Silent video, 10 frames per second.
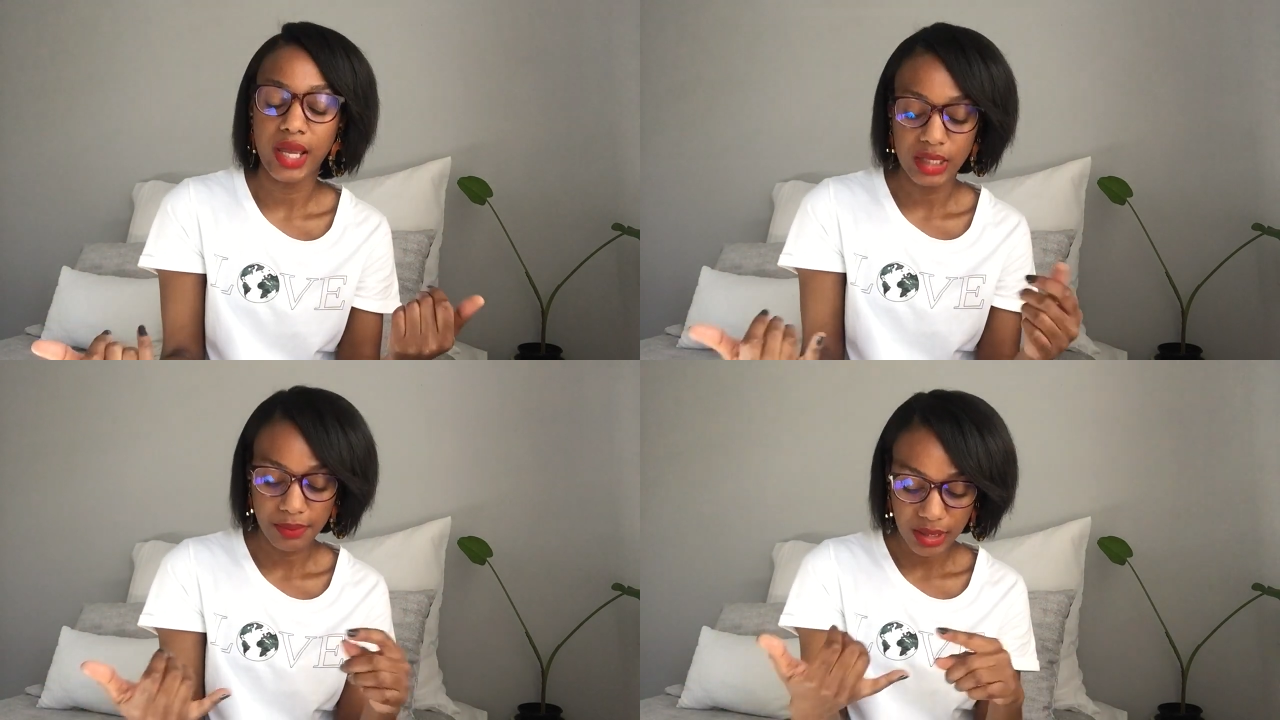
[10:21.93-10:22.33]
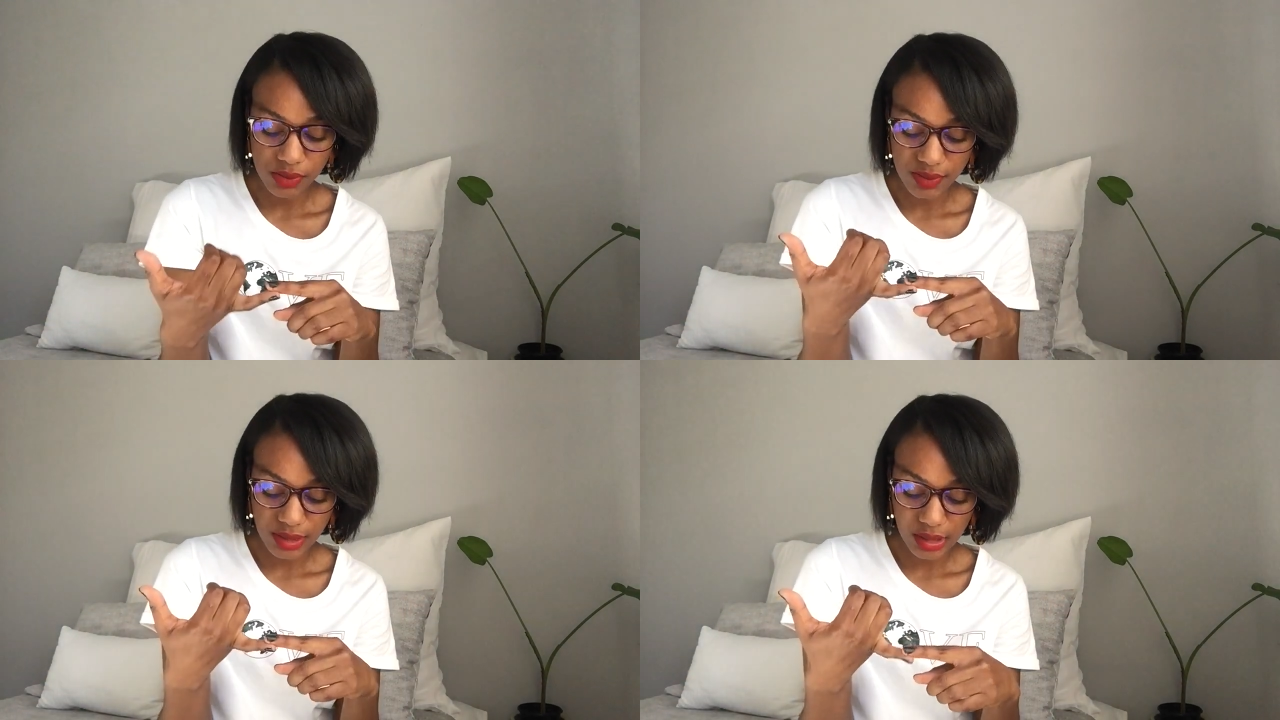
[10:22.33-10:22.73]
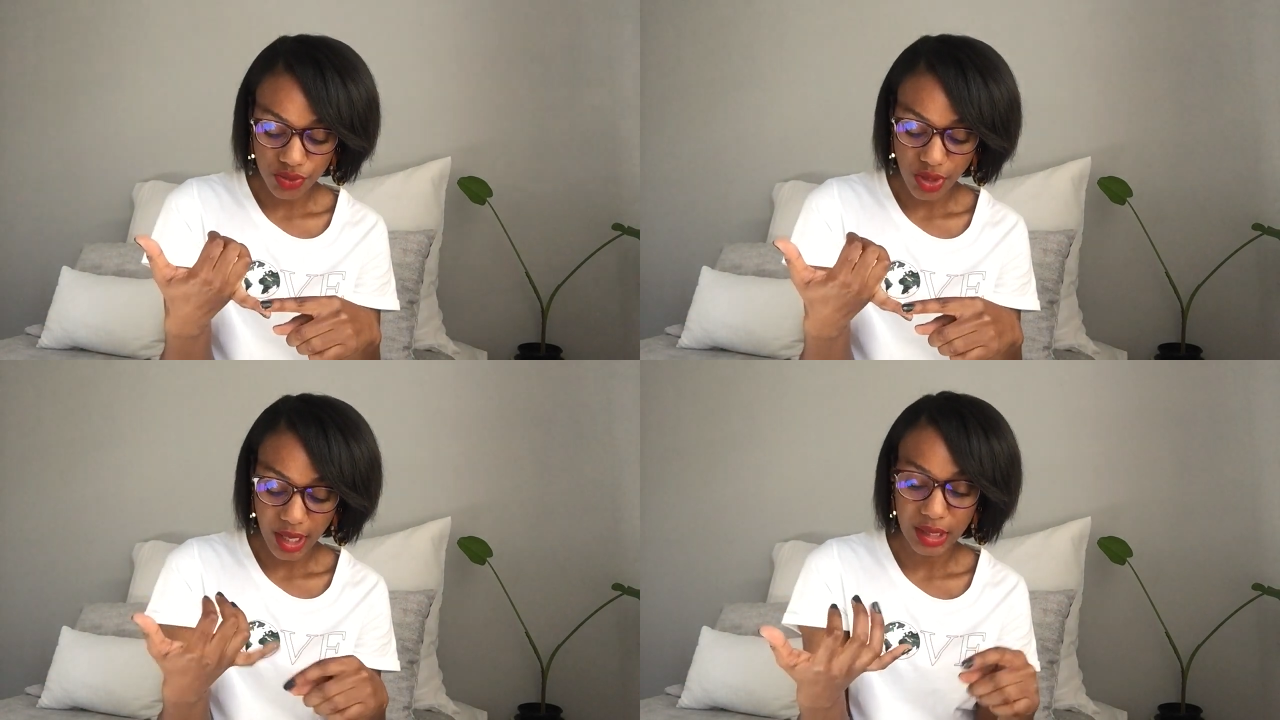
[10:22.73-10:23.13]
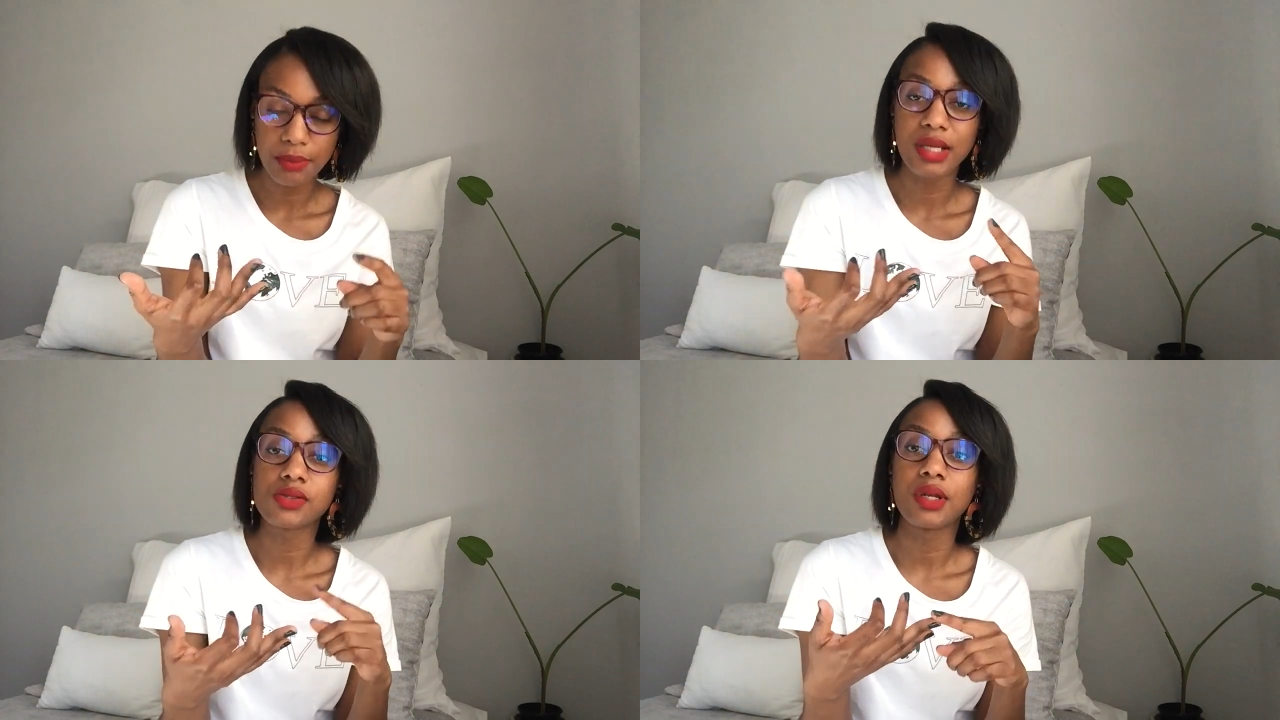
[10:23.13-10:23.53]
It makes your skin dry. It
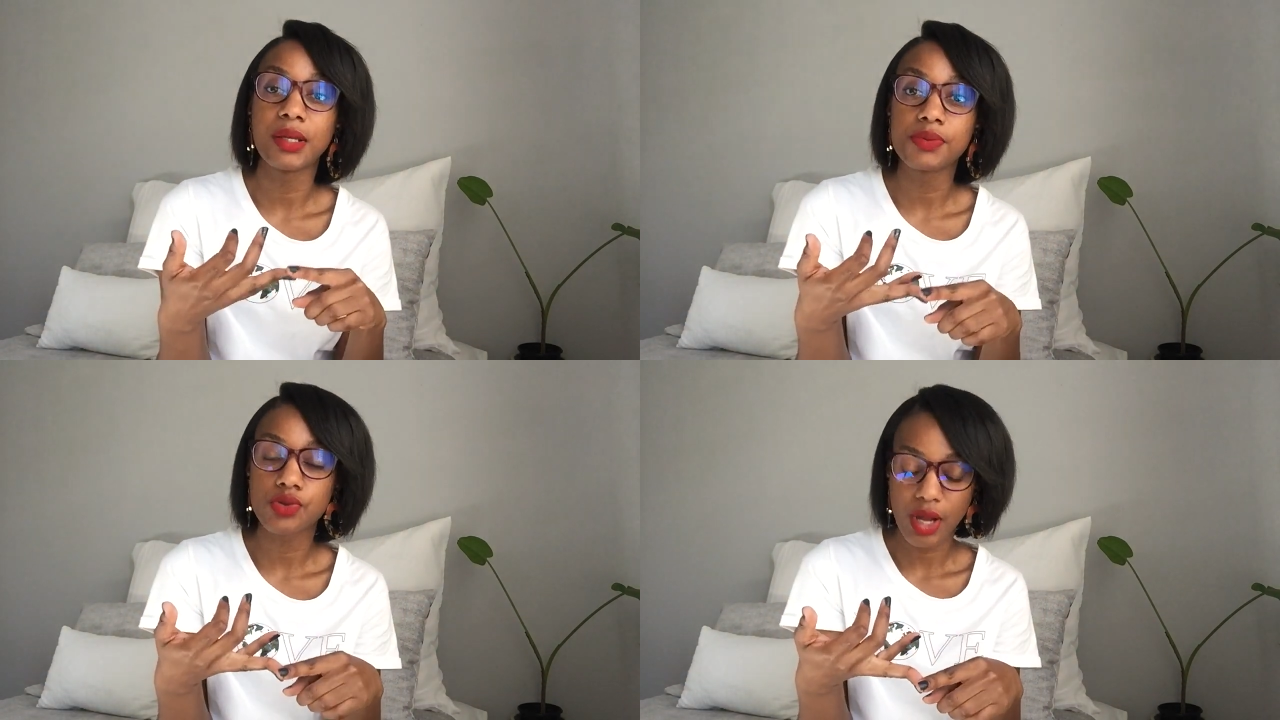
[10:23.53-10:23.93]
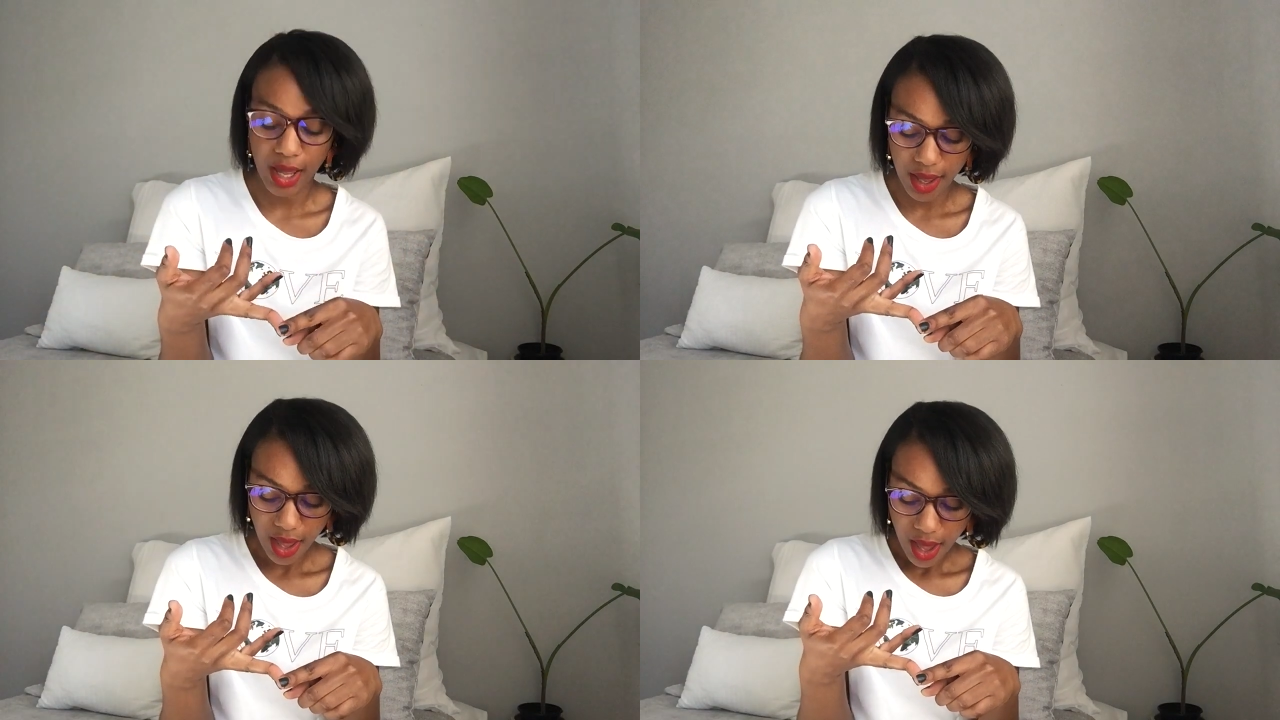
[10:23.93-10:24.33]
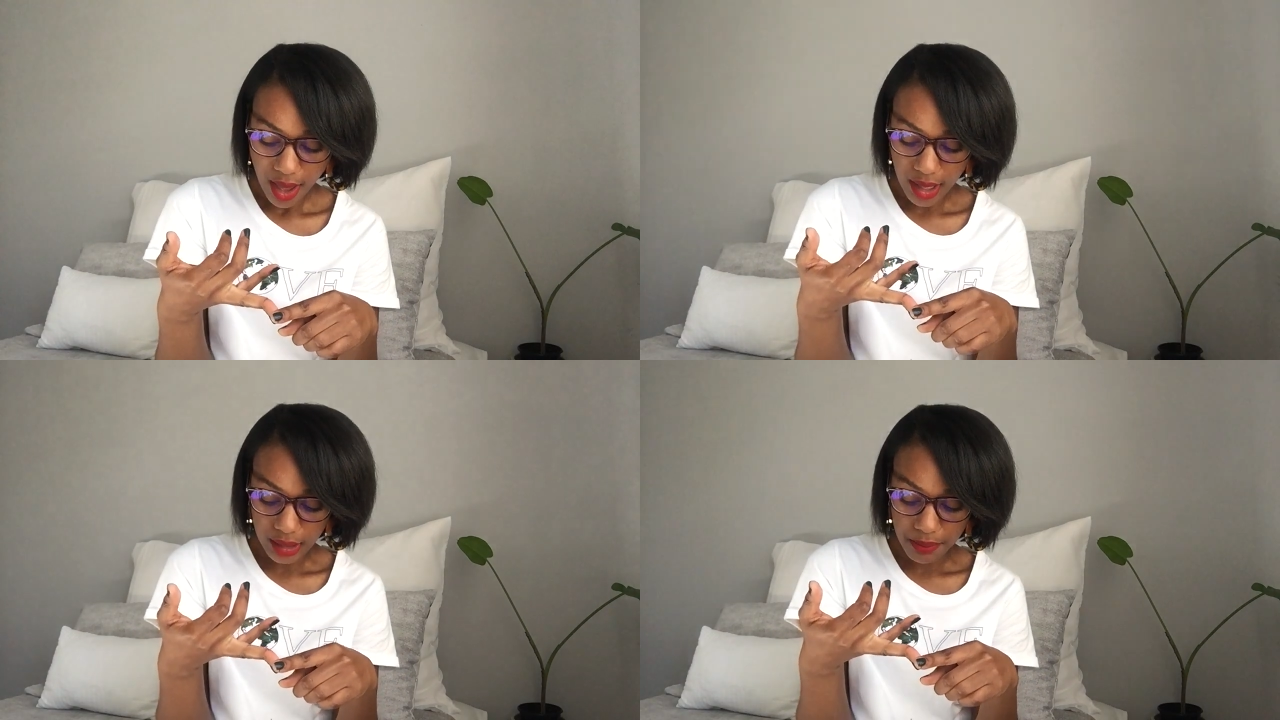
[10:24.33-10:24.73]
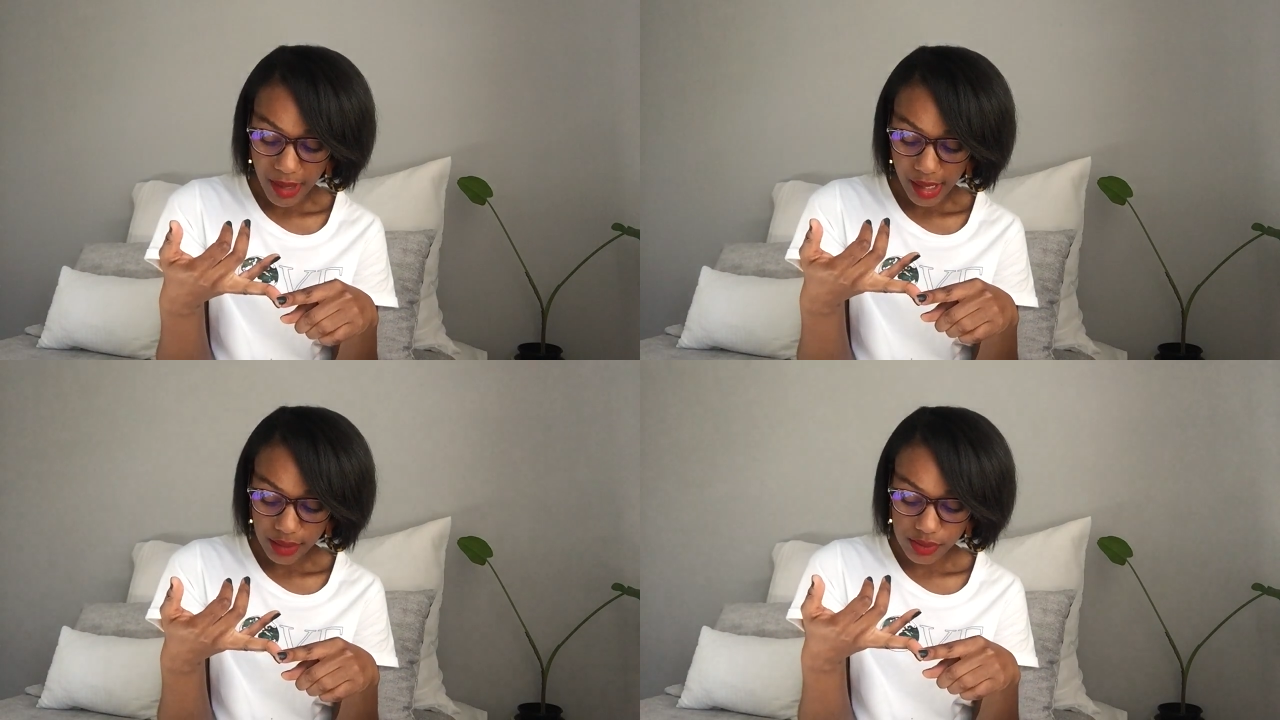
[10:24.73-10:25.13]
makes your lips dry. It
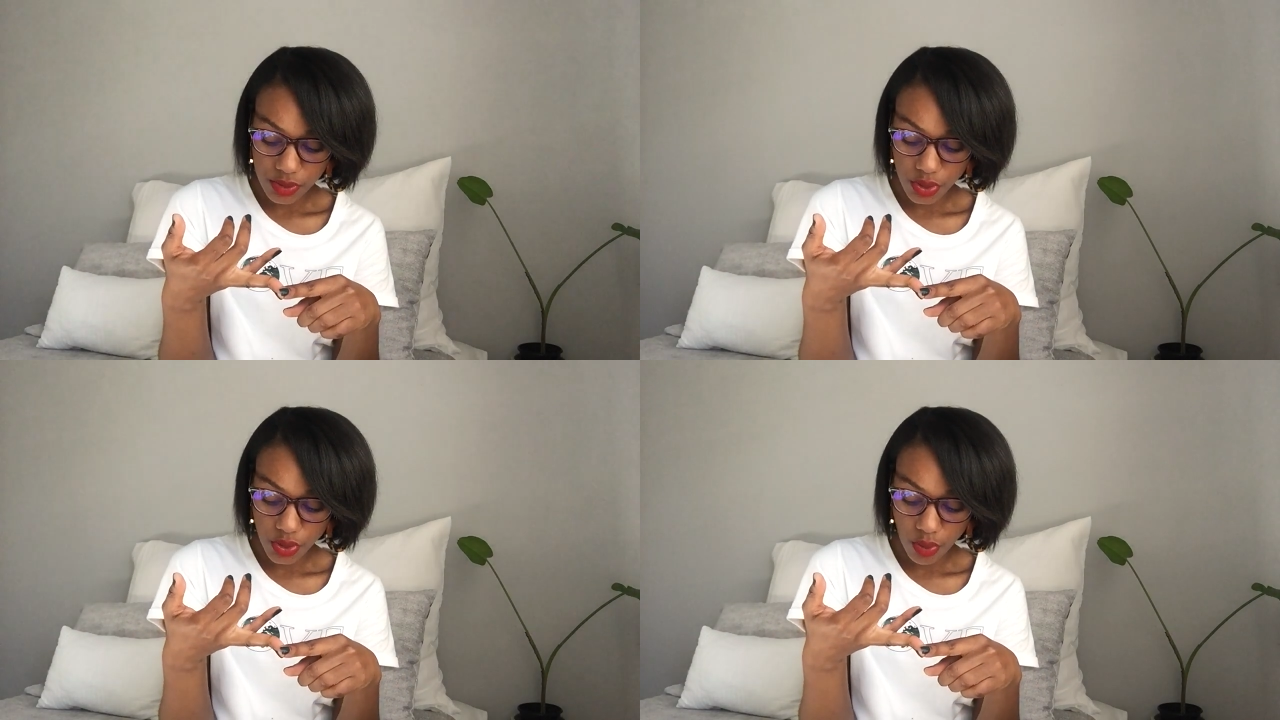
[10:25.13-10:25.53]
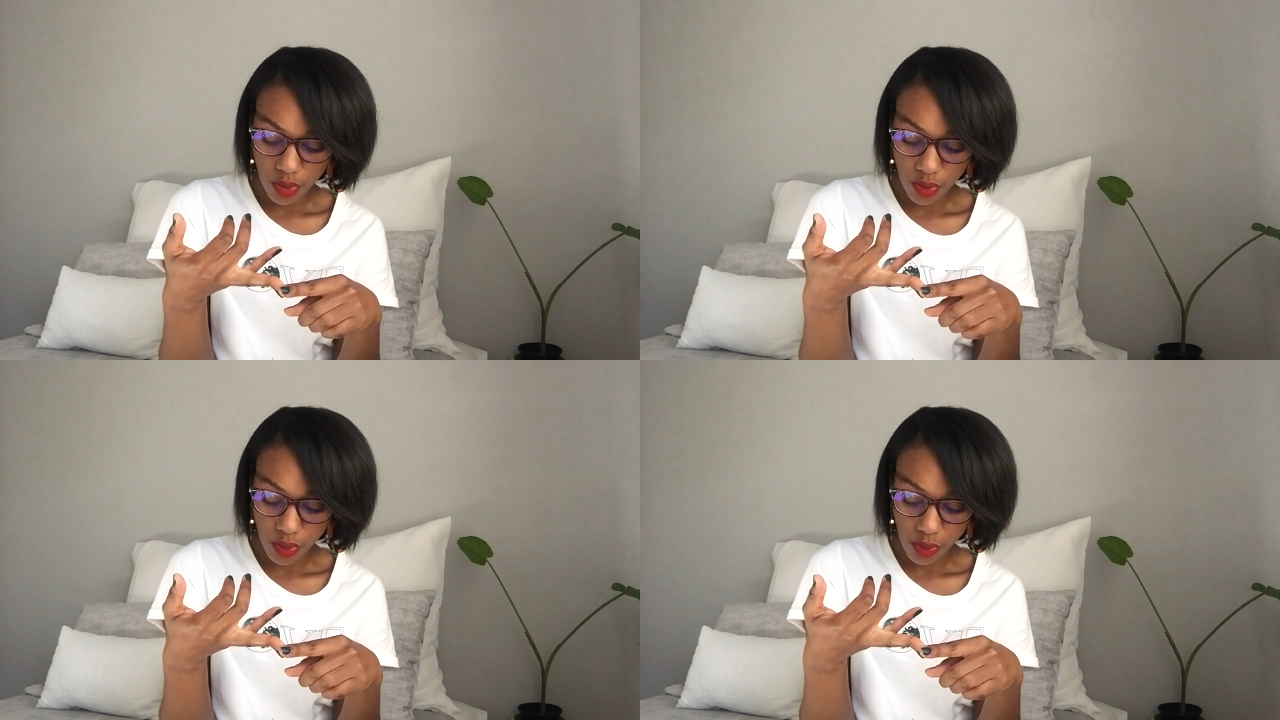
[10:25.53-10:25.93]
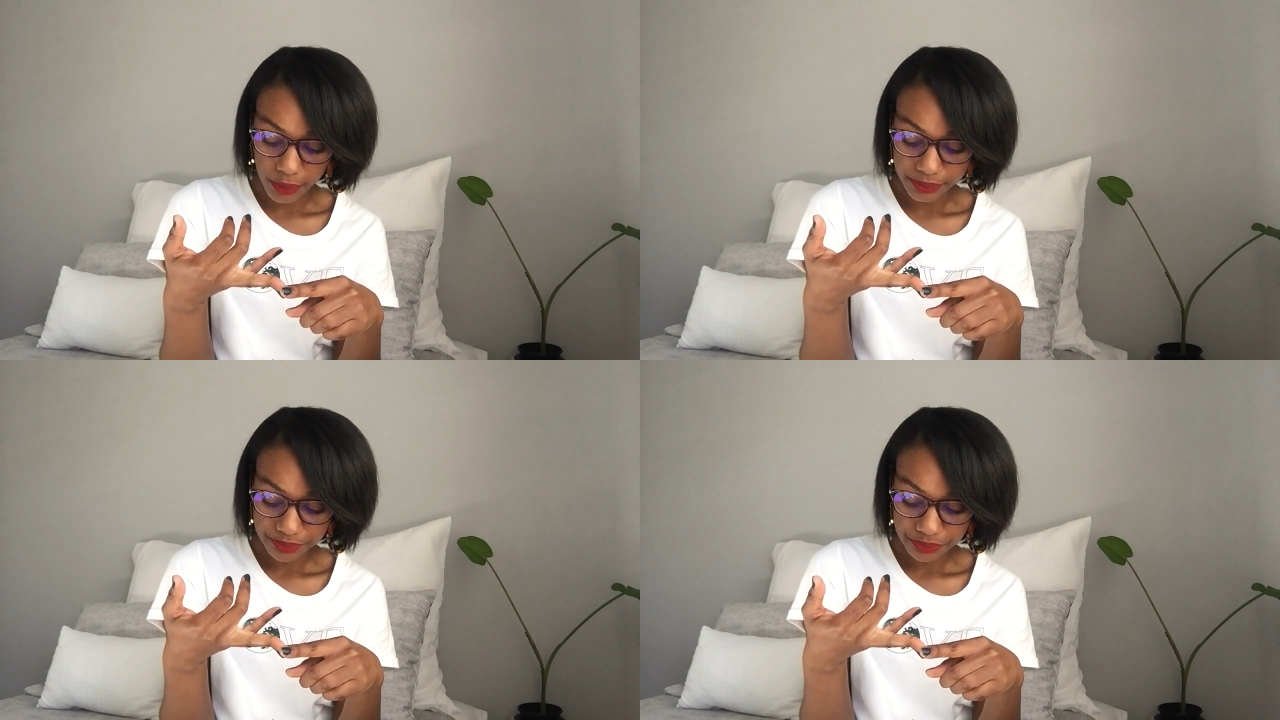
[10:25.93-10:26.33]
makes your